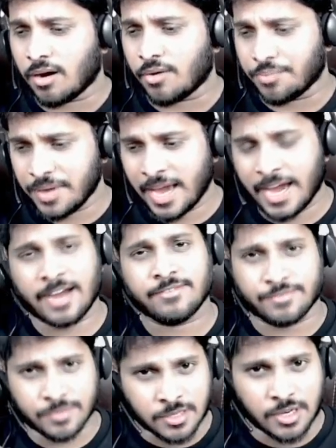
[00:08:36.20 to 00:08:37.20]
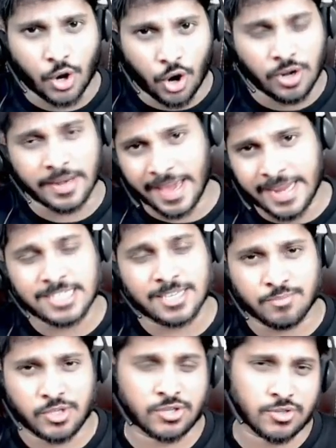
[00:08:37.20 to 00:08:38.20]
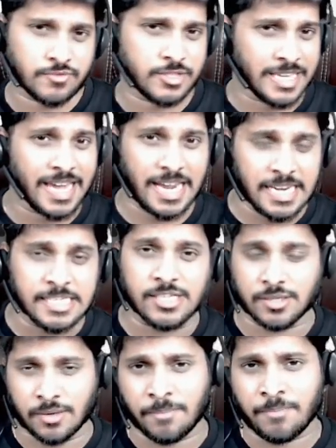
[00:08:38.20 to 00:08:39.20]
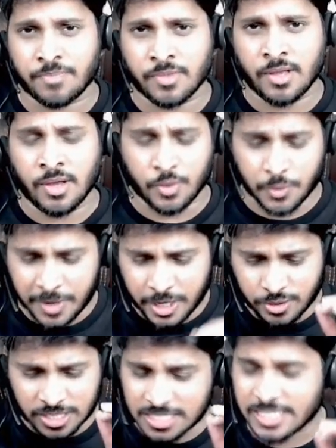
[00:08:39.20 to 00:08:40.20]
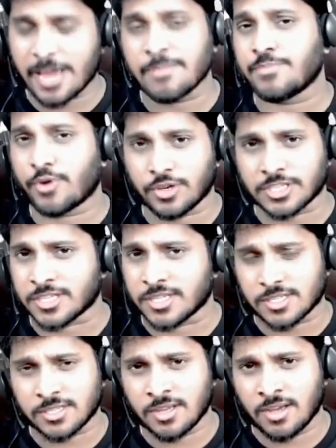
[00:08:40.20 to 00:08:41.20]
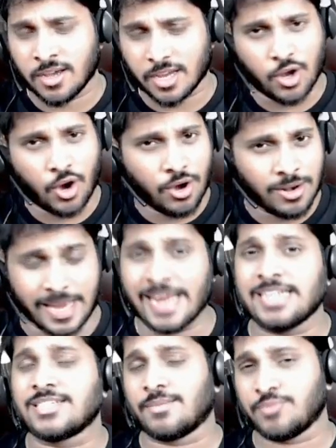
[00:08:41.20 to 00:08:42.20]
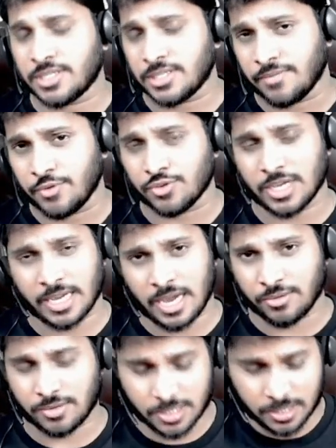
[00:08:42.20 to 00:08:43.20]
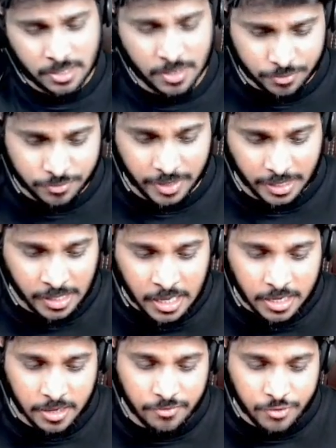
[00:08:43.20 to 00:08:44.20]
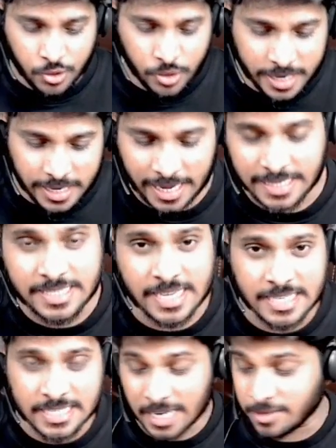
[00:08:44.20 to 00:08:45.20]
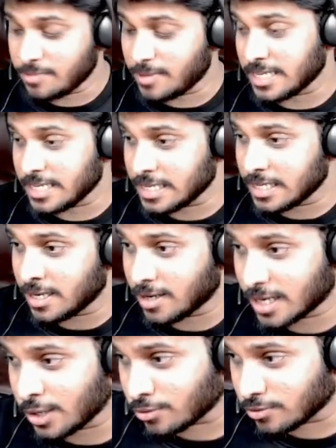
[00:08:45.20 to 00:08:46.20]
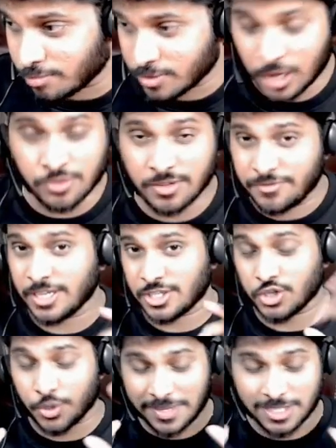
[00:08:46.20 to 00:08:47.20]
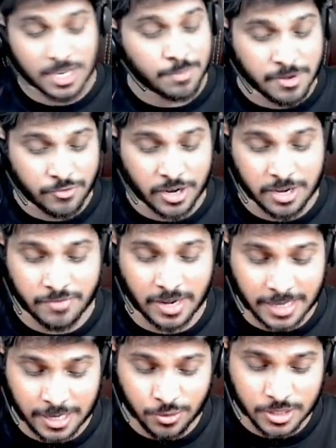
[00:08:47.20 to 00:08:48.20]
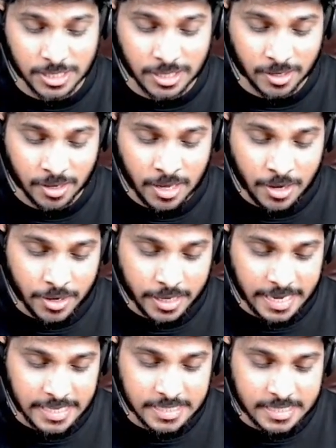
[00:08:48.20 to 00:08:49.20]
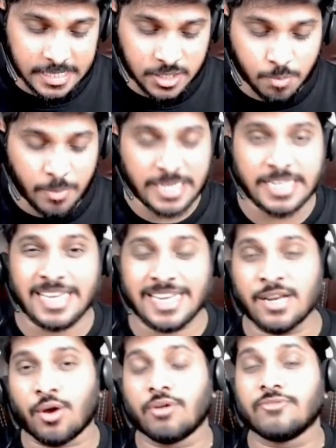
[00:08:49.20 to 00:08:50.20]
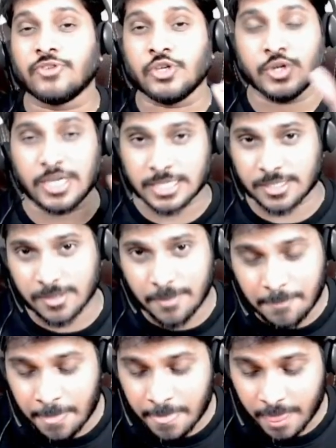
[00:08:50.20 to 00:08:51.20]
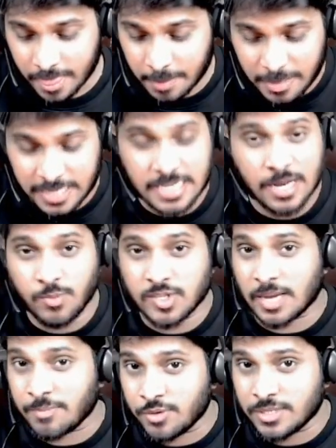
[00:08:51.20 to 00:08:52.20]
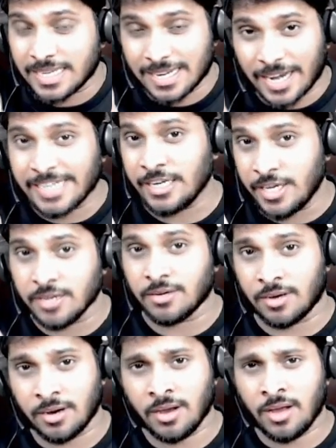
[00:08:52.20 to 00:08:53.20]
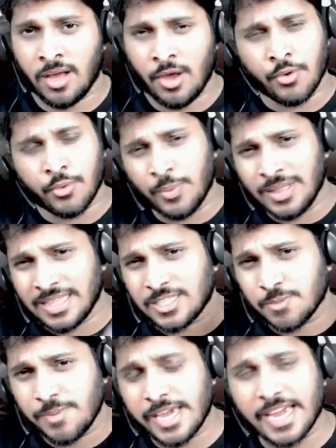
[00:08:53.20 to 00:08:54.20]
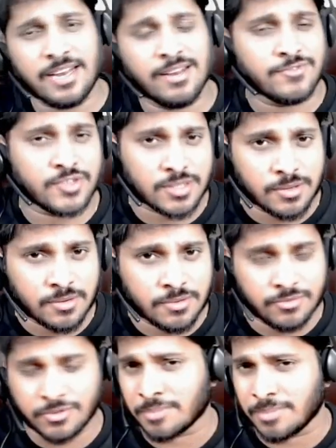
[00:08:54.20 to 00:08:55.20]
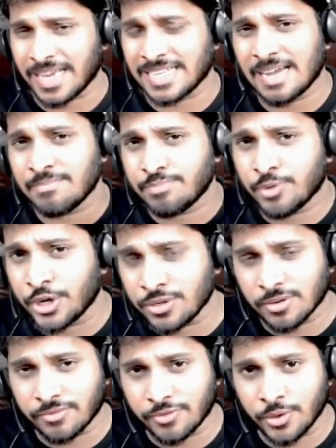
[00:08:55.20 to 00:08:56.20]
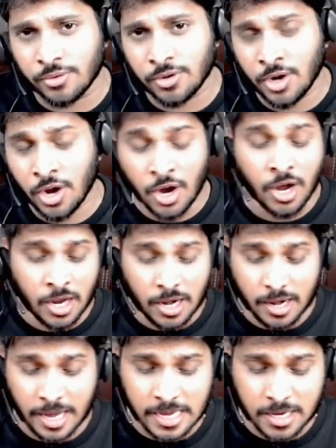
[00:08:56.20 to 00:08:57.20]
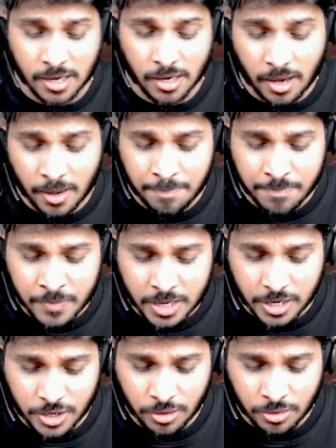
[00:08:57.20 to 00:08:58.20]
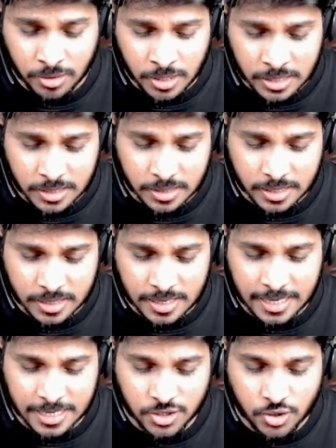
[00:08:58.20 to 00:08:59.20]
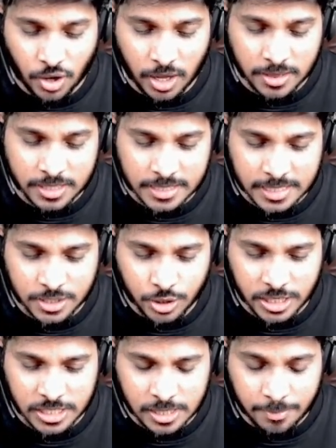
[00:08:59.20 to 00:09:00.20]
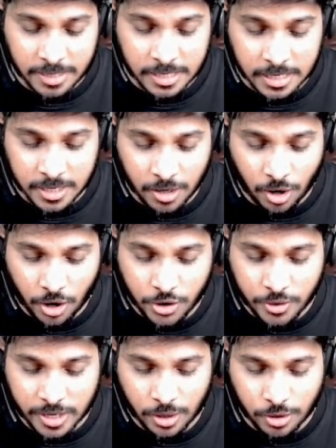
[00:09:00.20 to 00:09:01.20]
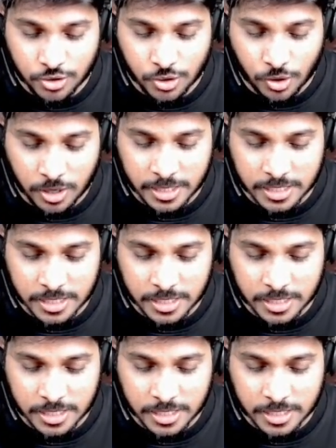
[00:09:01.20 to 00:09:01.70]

we have all 8 subjects of CA Inter. We do the same process in all 8 subjects if you check out. Fine. If you look at ICS study material, now the first question before, in fact, I go, sir, is this material of yours? The material which I'm using right here. Will this be enough, sir, from exam point of view? Like, let us call this as SHRESTA material, or you can also call it as